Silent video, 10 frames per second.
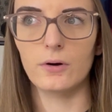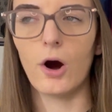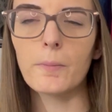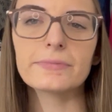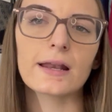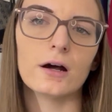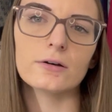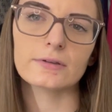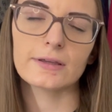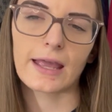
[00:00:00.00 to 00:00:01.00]
hope that
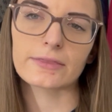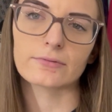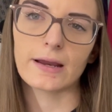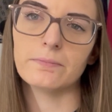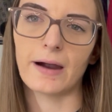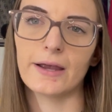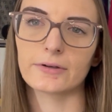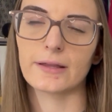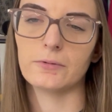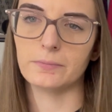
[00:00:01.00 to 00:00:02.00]
I'll get the right
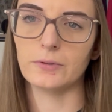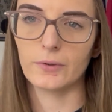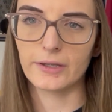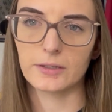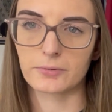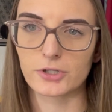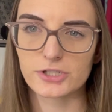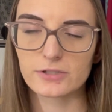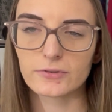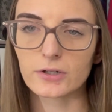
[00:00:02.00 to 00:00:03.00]
buyer that will be willing to
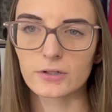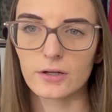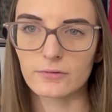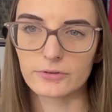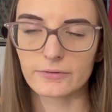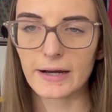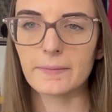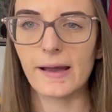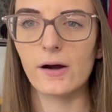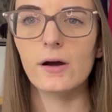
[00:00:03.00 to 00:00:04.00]
purchase for the
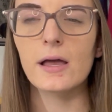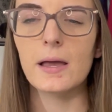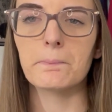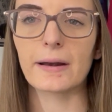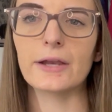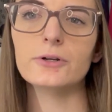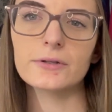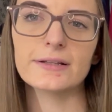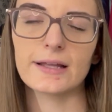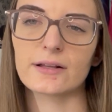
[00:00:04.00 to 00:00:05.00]
right amount. But I
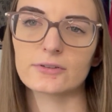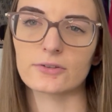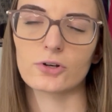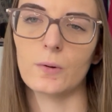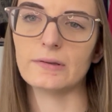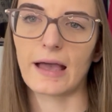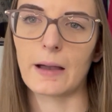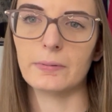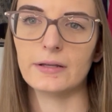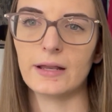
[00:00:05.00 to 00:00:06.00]
know that that doesn't always
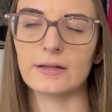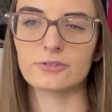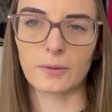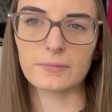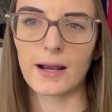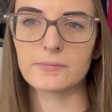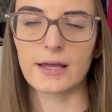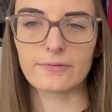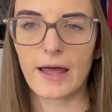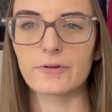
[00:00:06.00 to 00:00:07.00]
happen, and sometimes
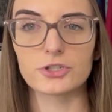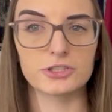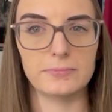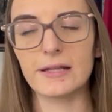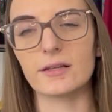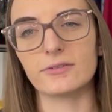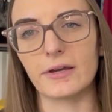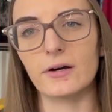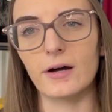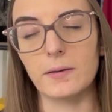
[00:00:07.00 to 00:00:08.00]
I'd rather just make the
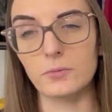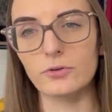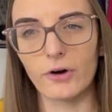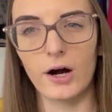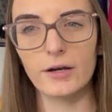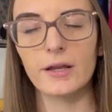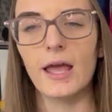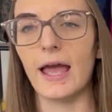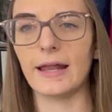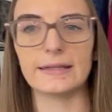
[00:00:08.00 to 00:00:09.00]
sale and move on
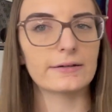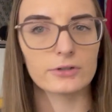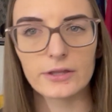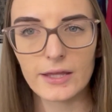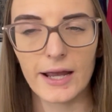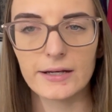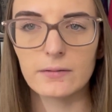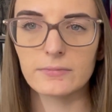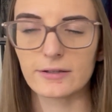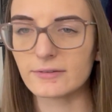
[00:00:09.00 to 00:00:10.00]
and get rid of the
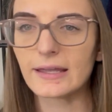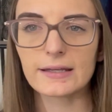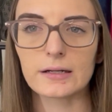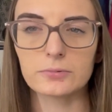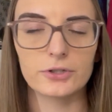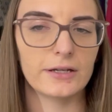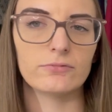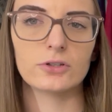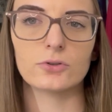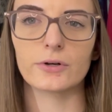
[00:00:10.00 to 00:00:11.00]
item that's taking up good
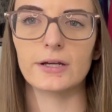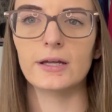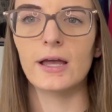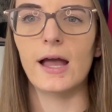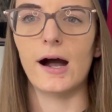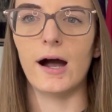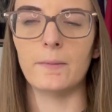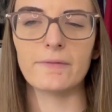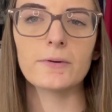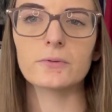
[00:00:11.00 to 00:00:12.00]
inventory.
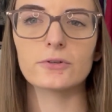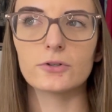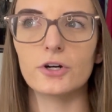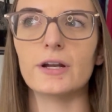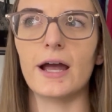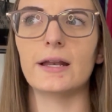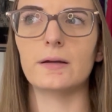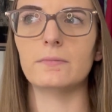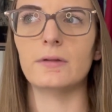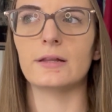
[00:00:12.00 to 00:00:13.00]
If it was a good
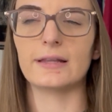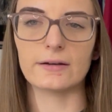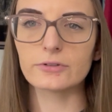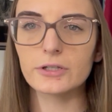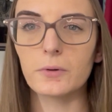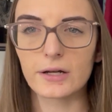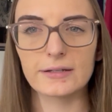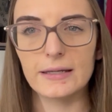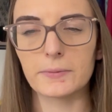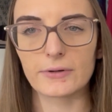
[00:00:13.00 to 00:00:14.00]
item that I really wanted
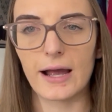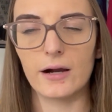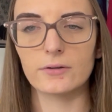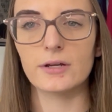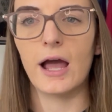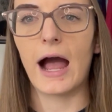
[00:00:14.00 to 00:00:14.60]
to keep around,